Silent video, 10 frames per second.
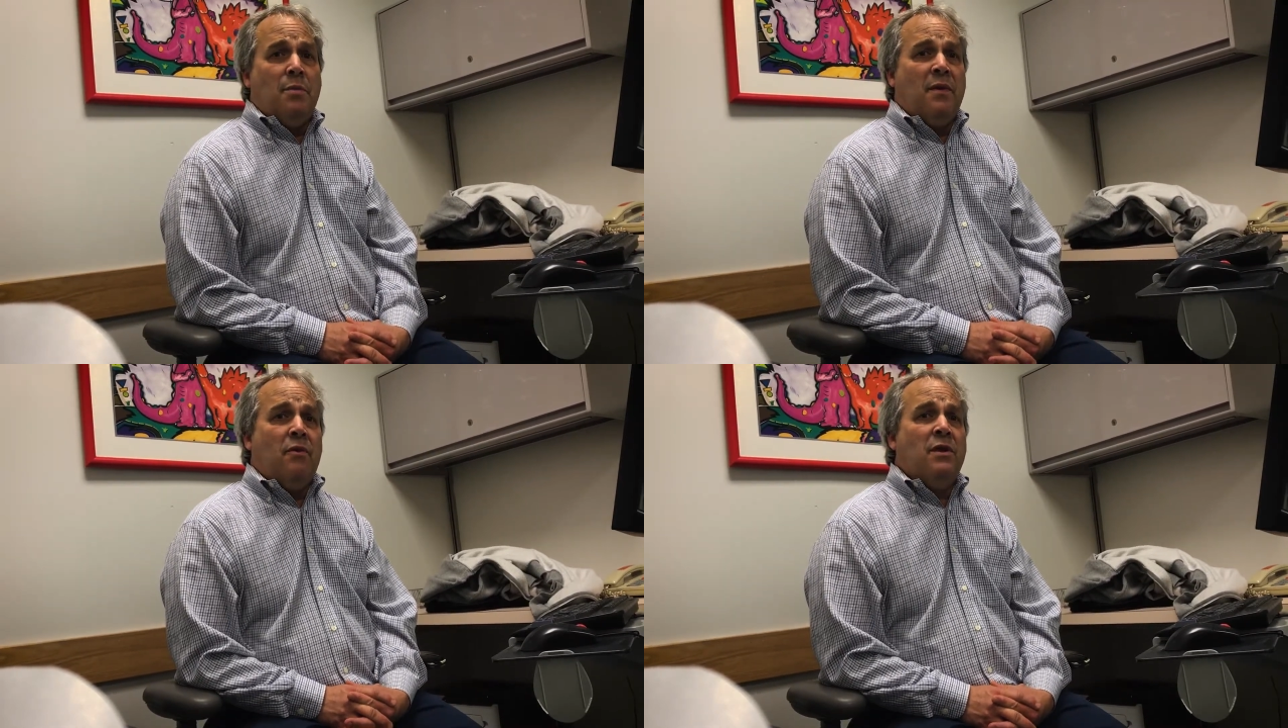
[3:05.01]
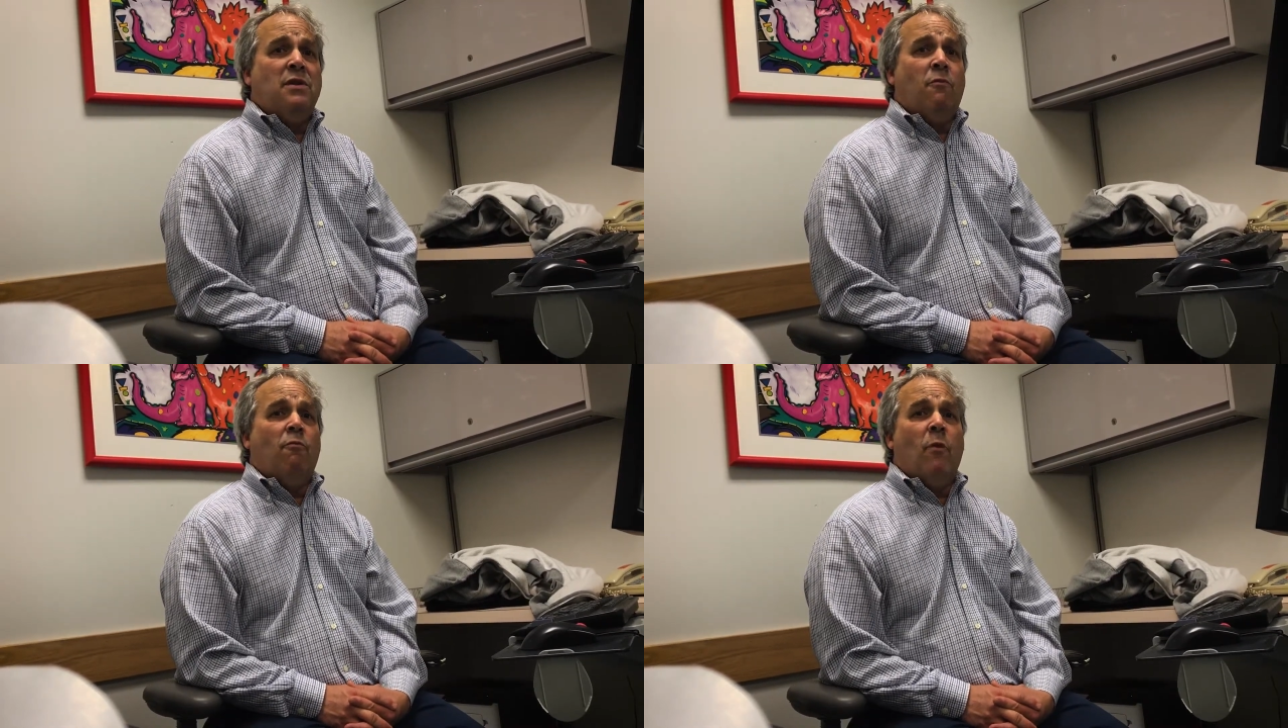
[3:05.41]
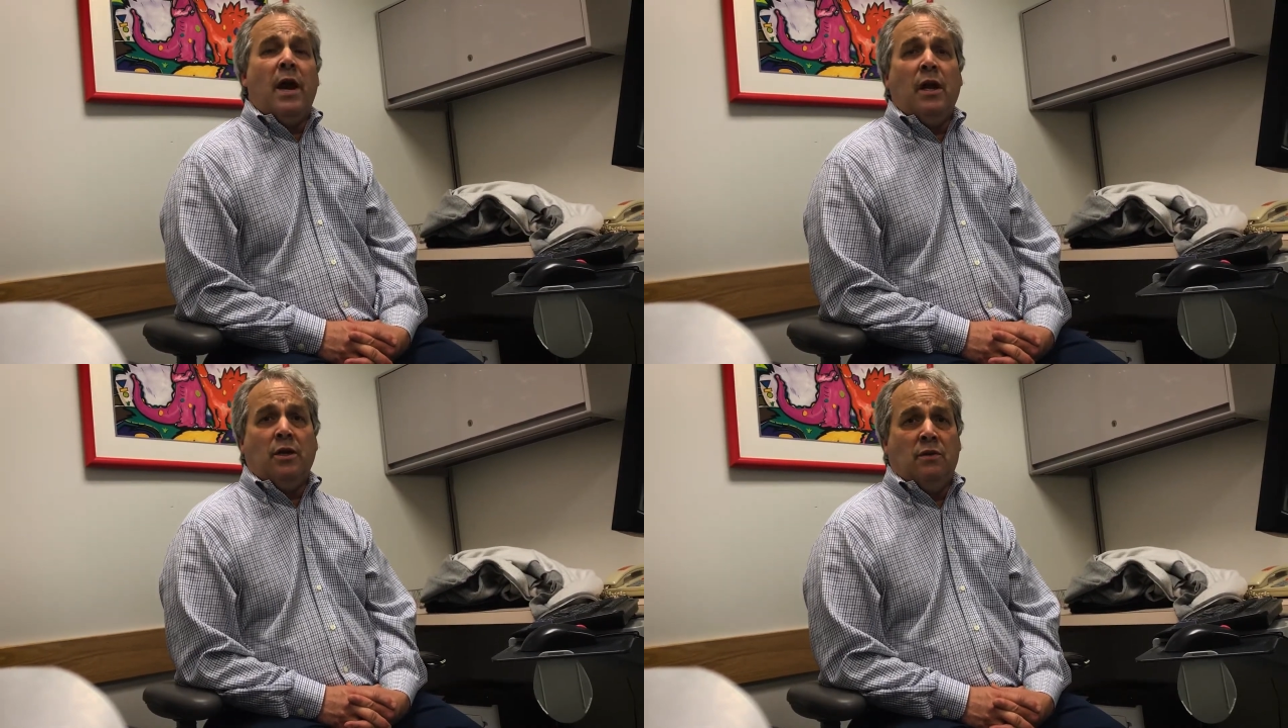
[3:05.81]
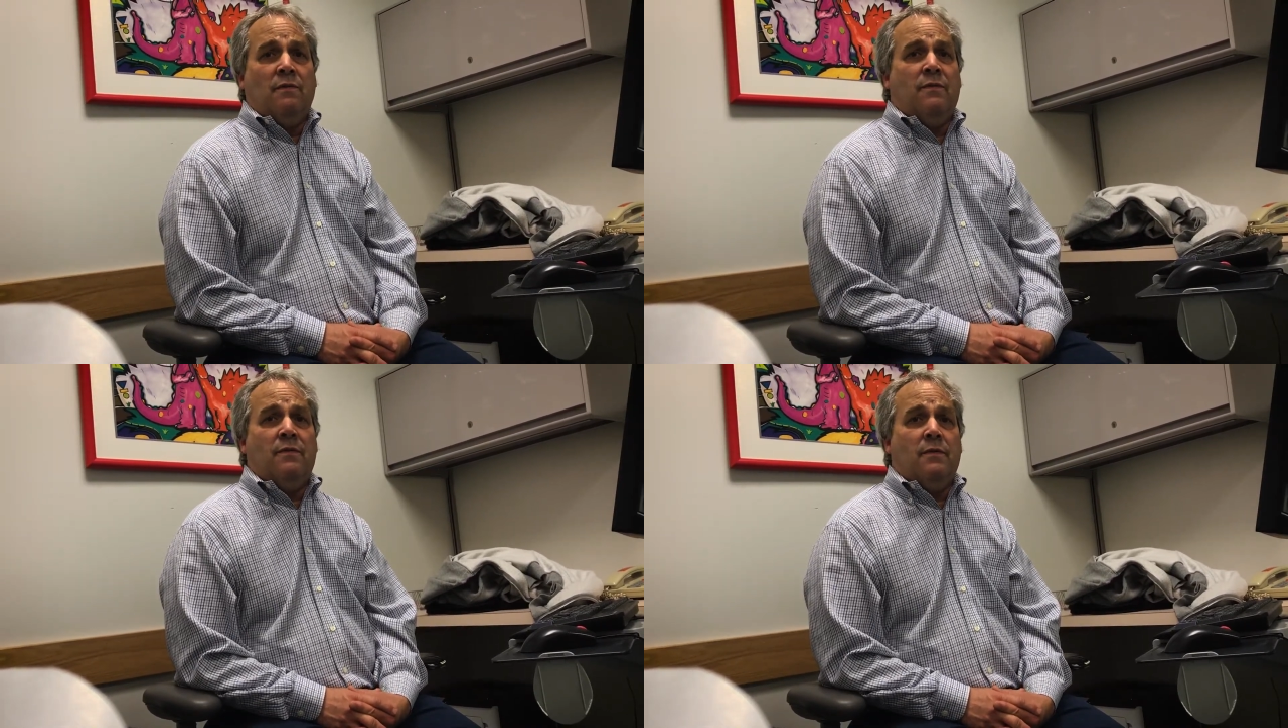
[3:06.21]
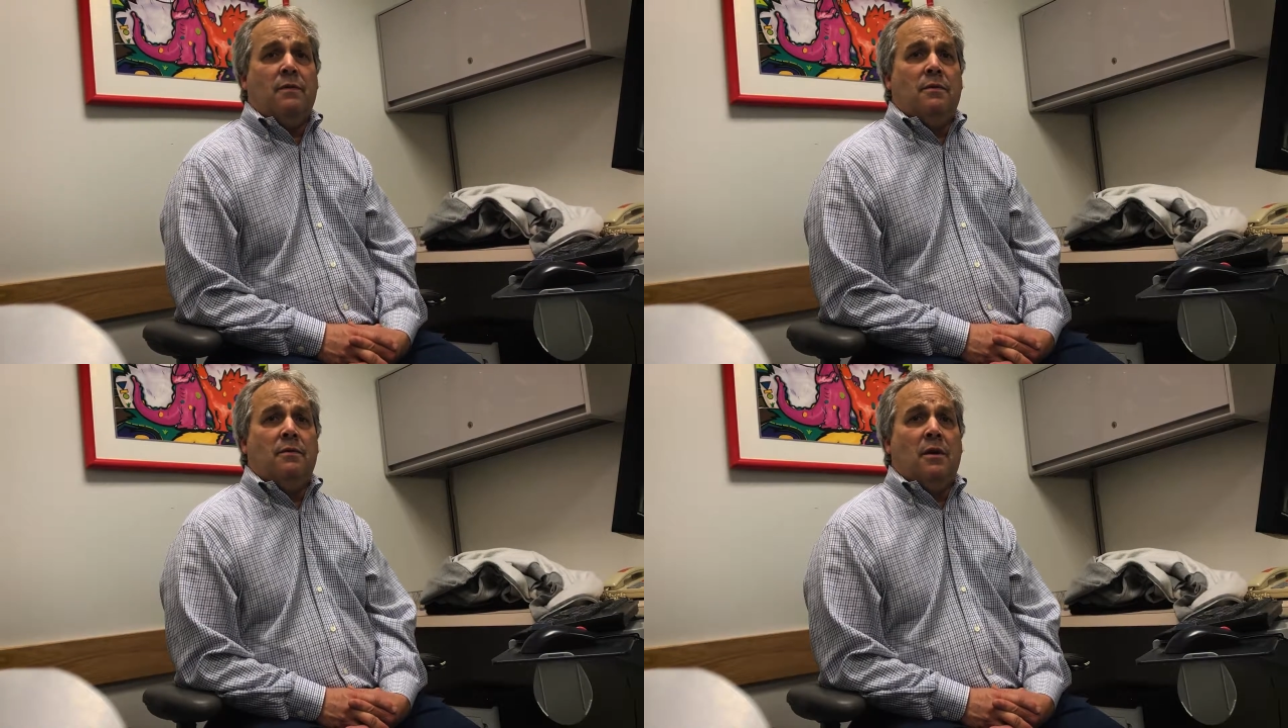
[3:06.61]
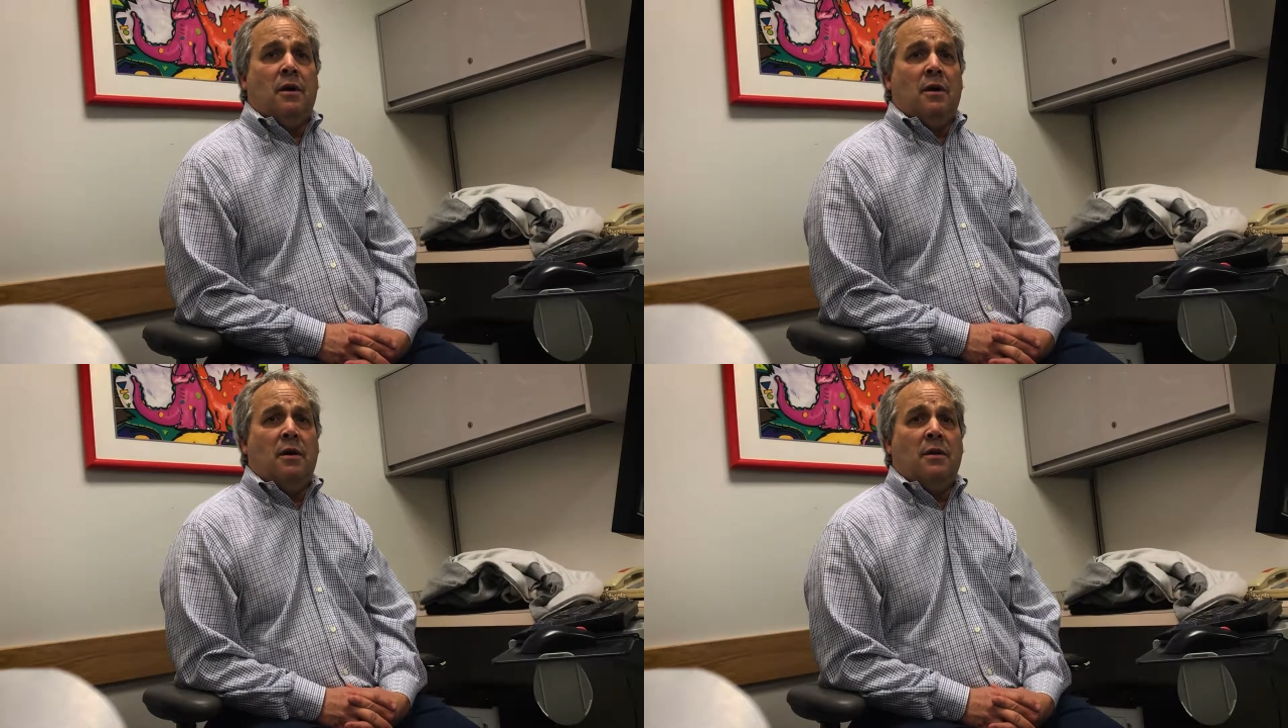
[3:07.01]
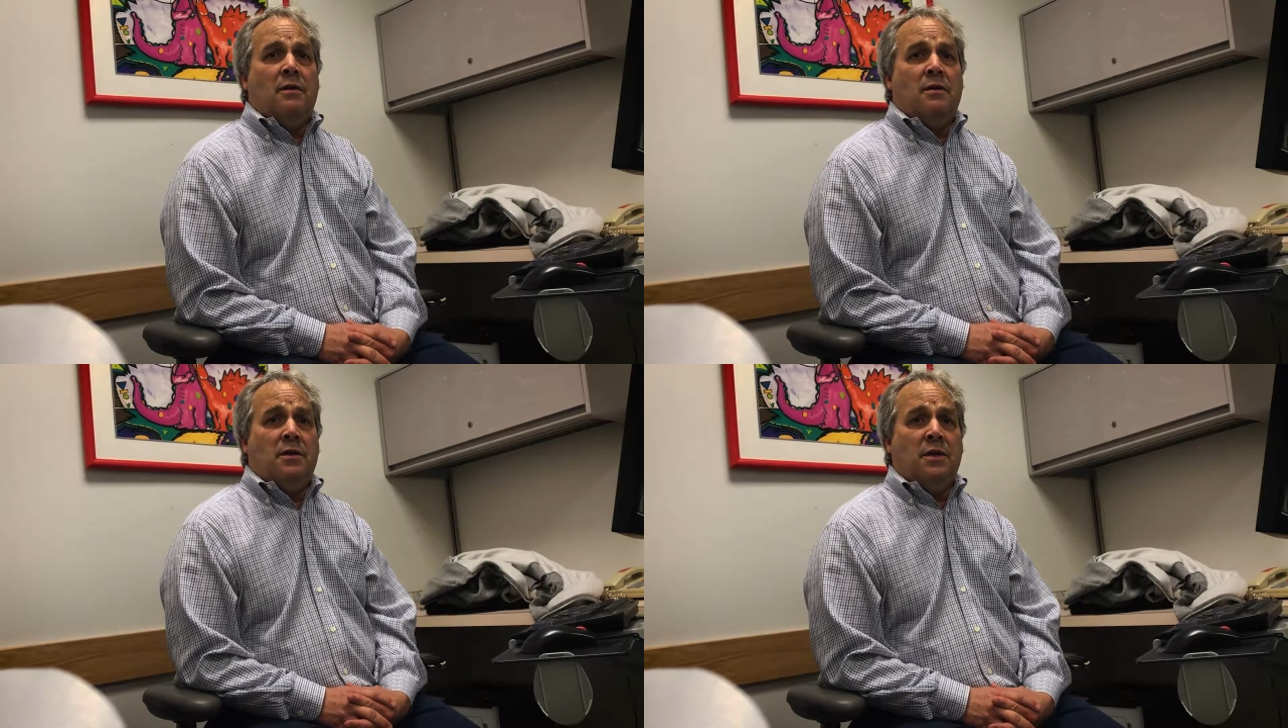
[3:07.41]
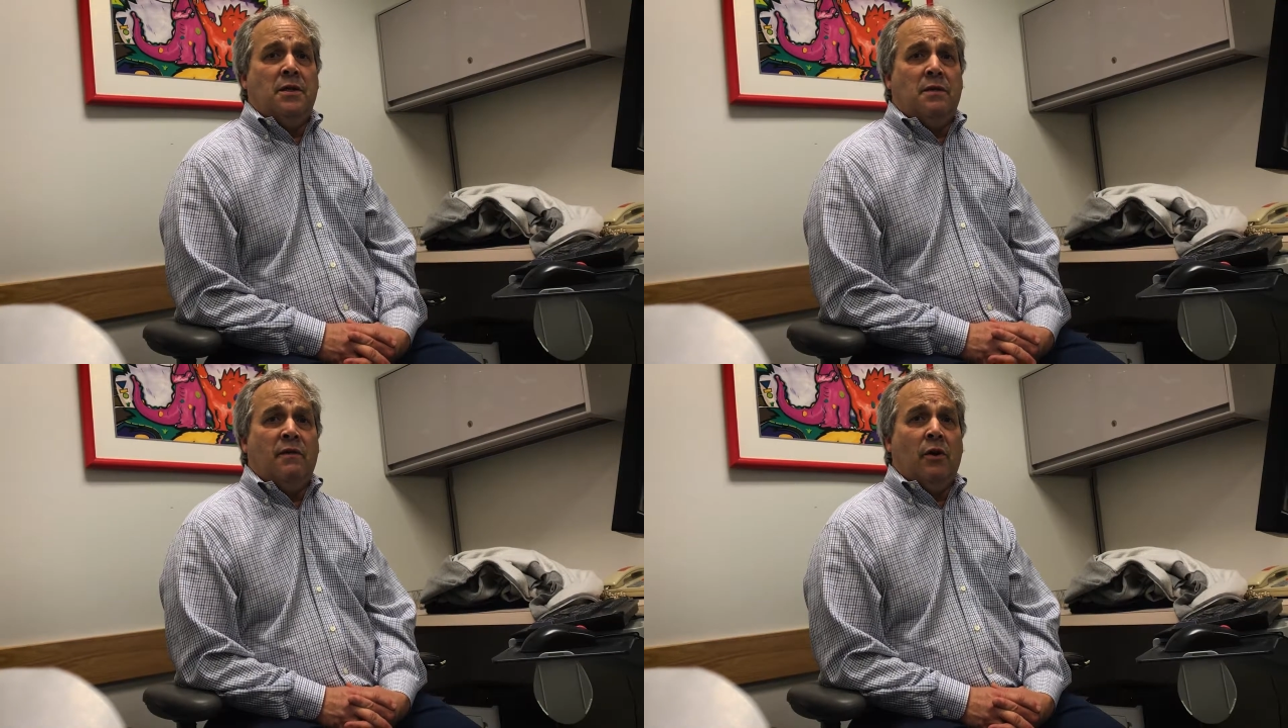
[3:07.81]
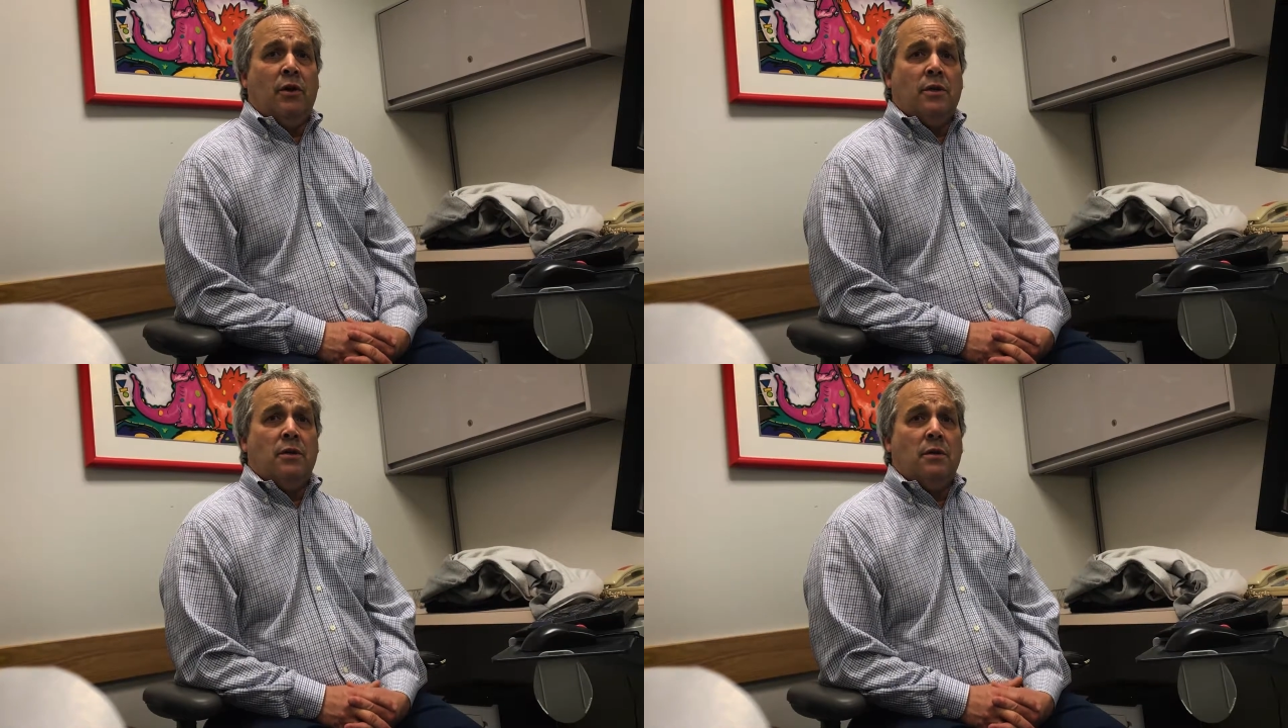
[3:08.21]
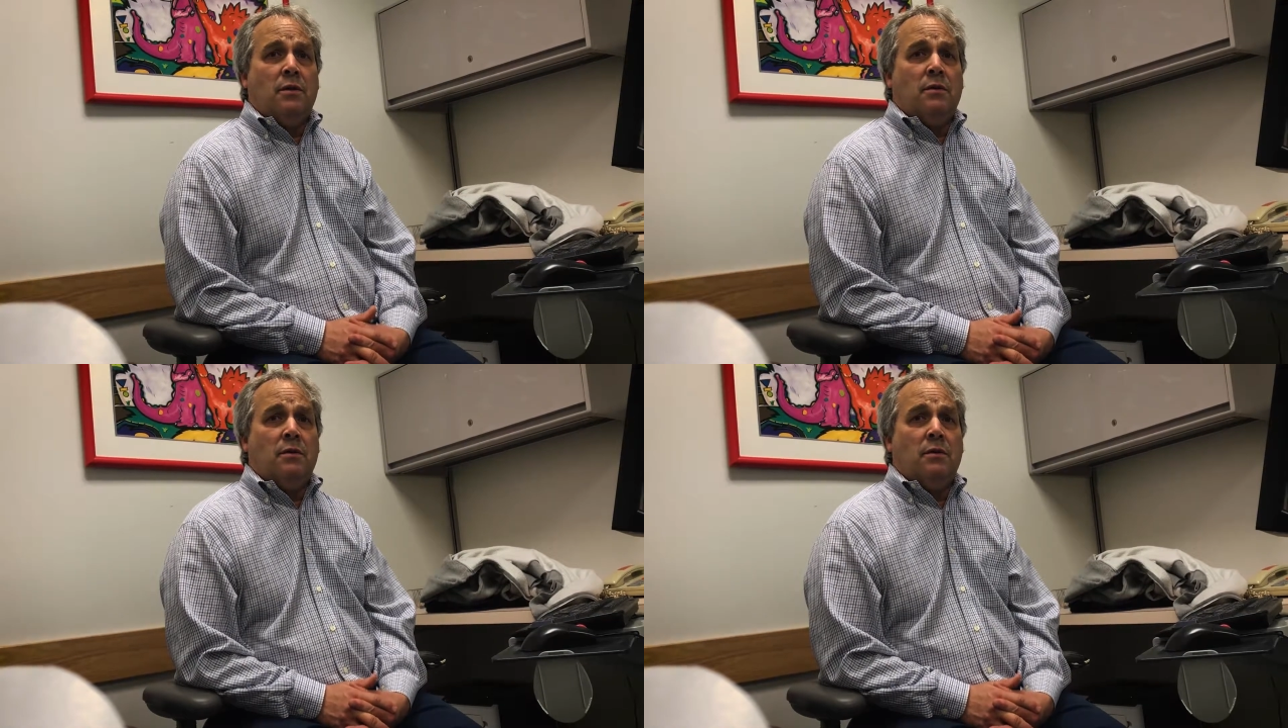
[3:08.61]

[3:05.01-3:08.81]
but there is a range of disease severities.